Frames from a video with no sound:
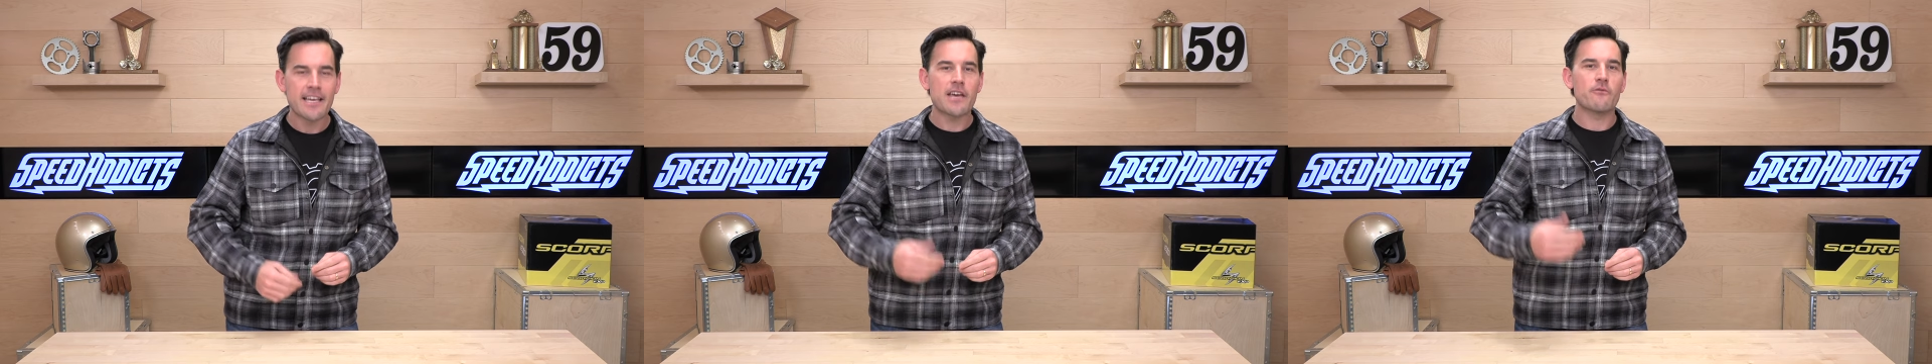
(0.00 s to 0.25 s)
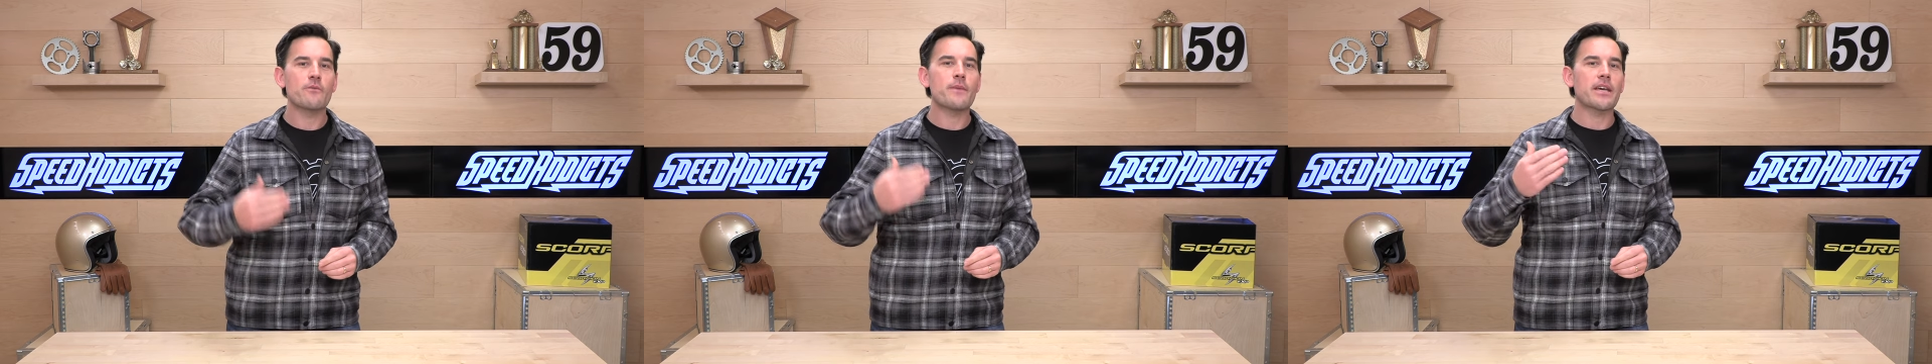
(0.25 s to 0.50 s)

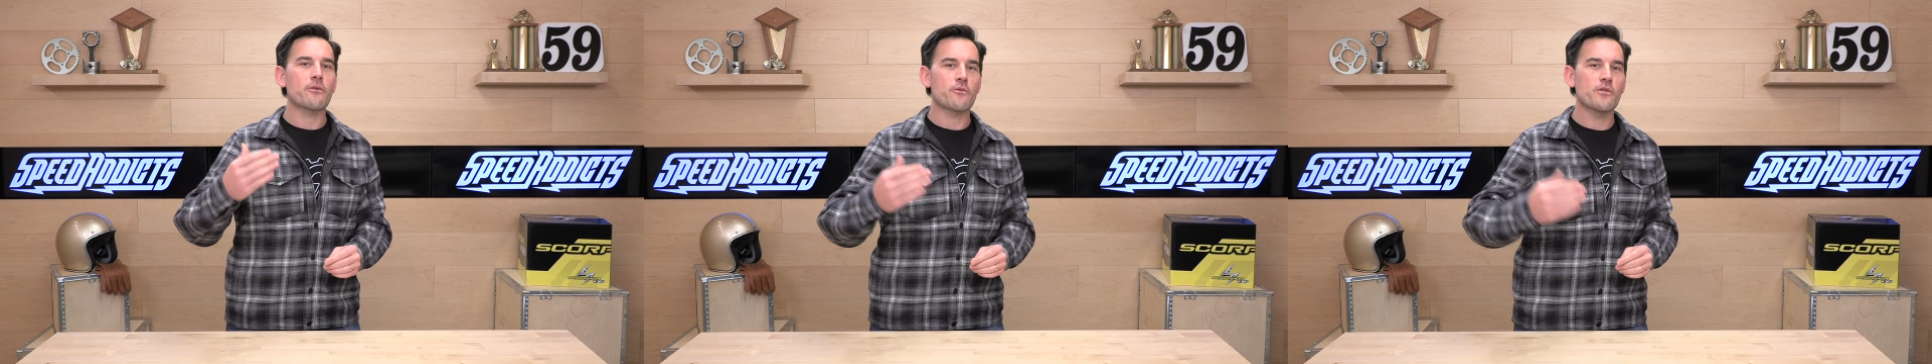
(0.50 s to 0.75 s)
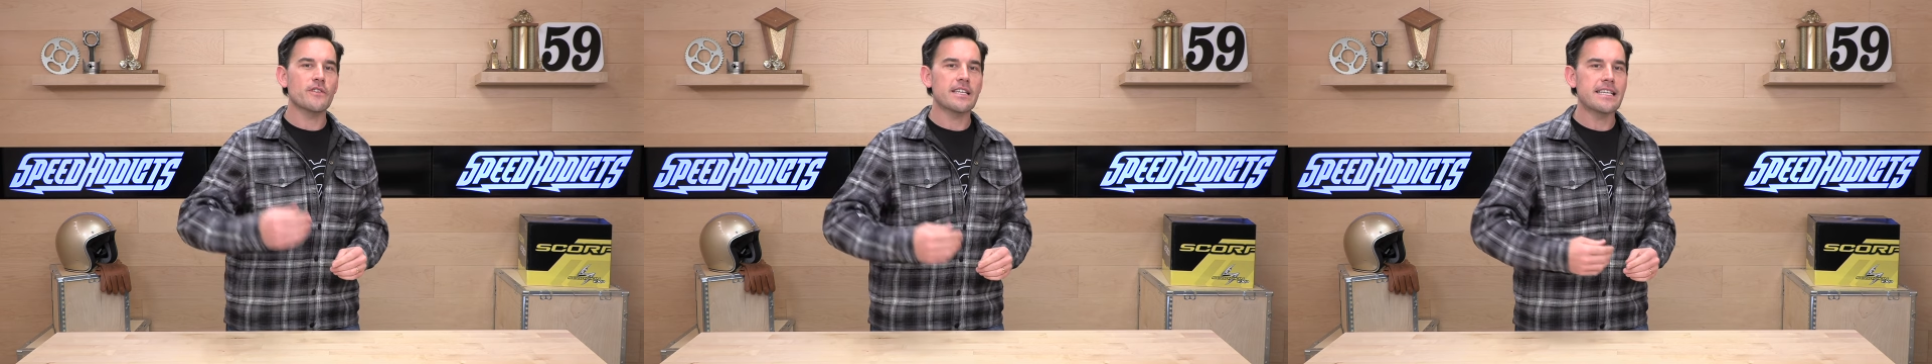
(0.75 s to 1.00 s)
and we make it
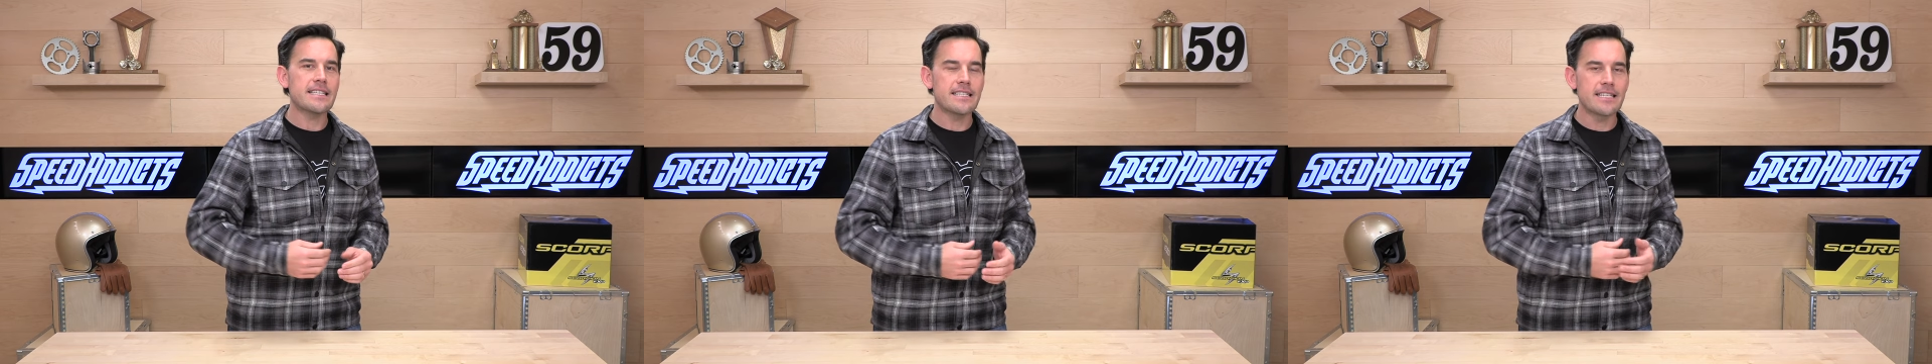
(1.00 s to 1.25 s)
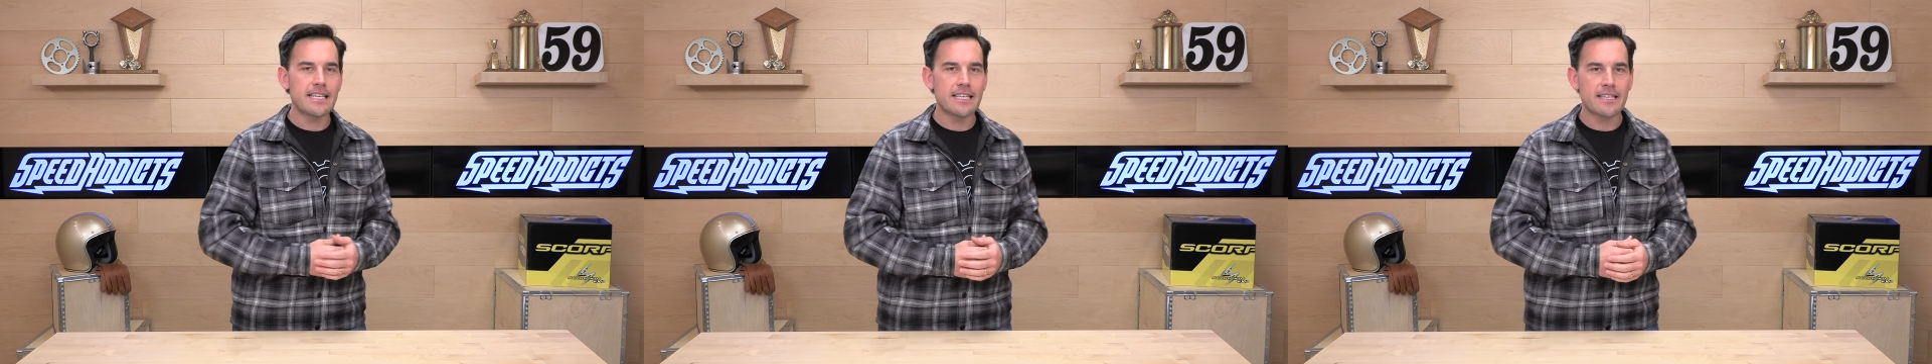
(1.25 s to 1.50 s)
real easy
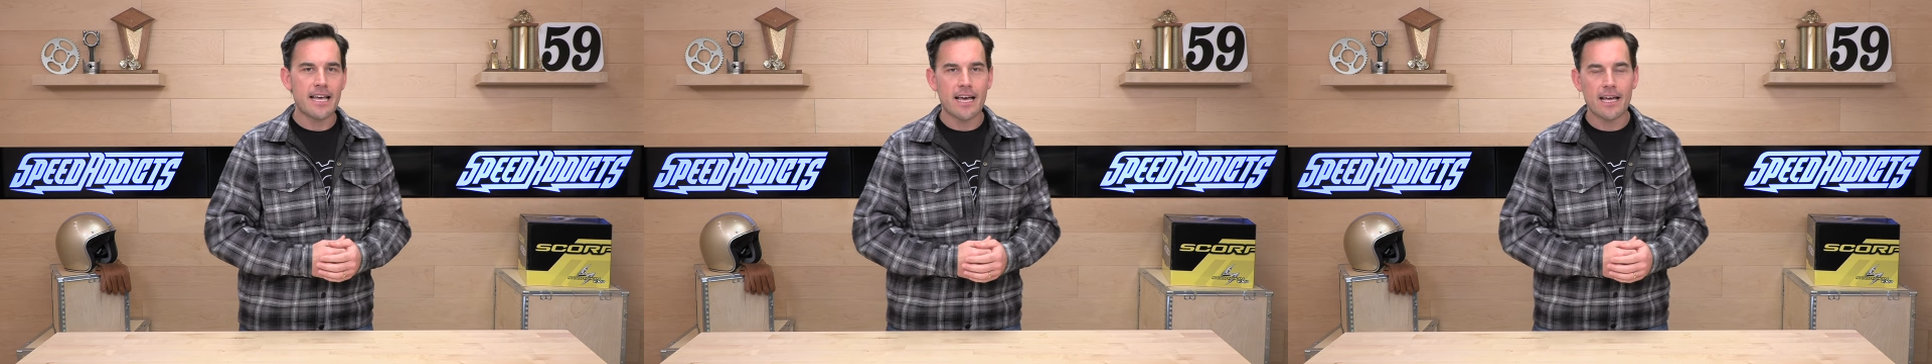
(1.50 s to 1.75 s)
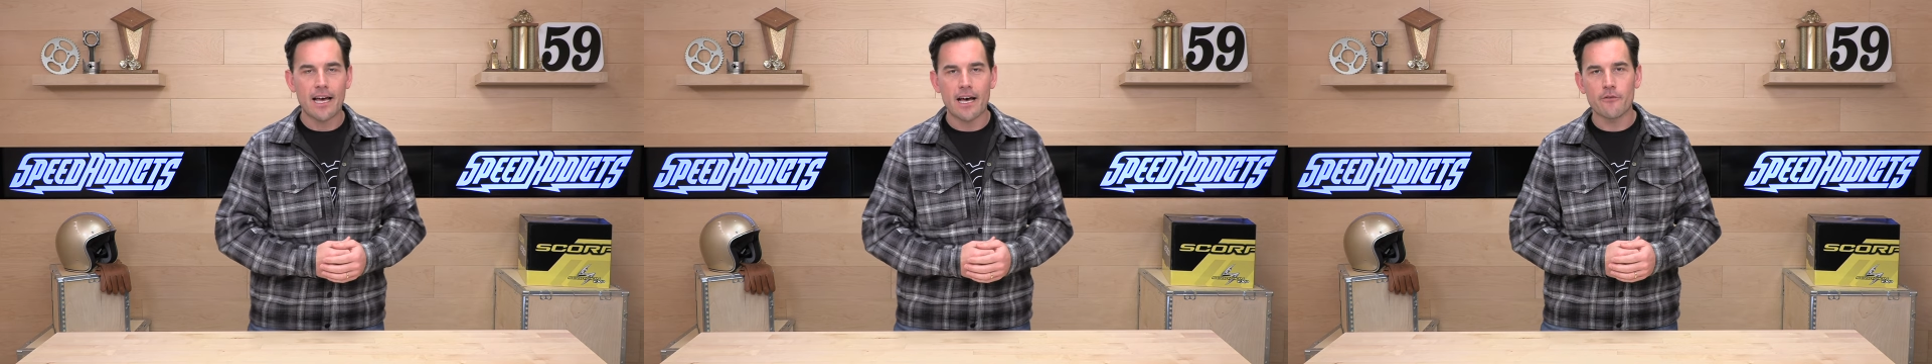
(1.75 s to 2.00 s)
to get
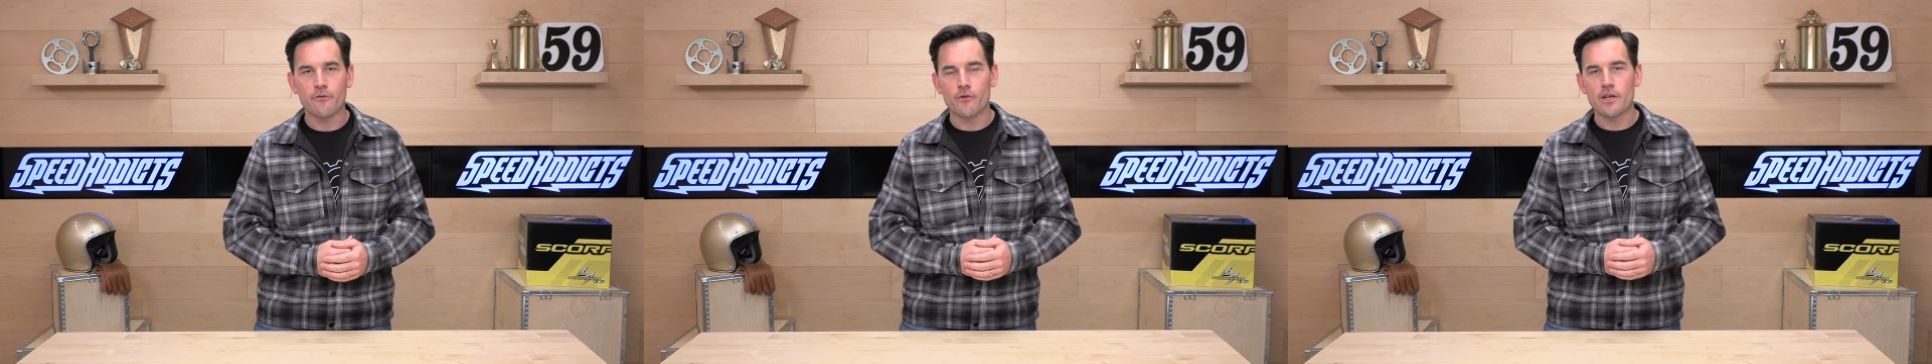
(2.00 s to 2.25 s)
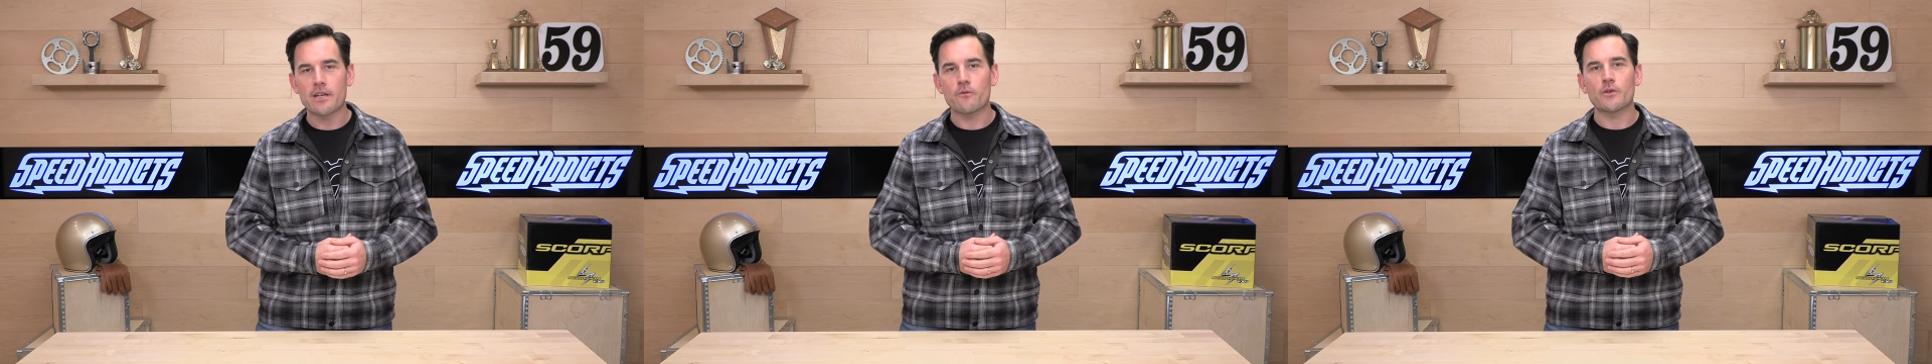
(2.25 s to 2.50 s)
that
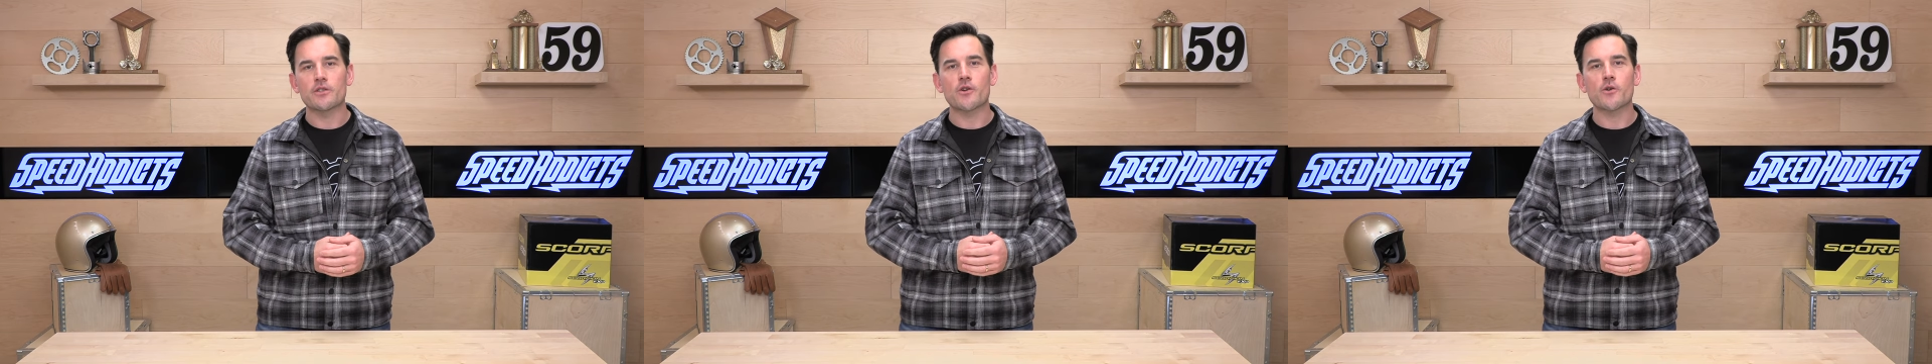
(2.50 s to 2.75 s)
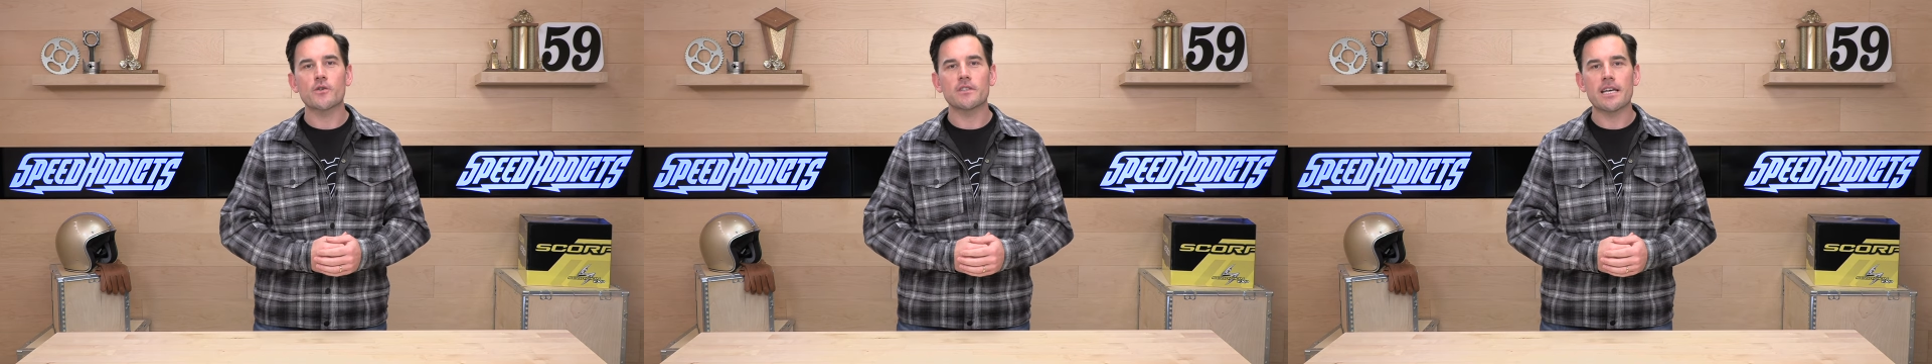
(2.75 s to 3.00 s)
free return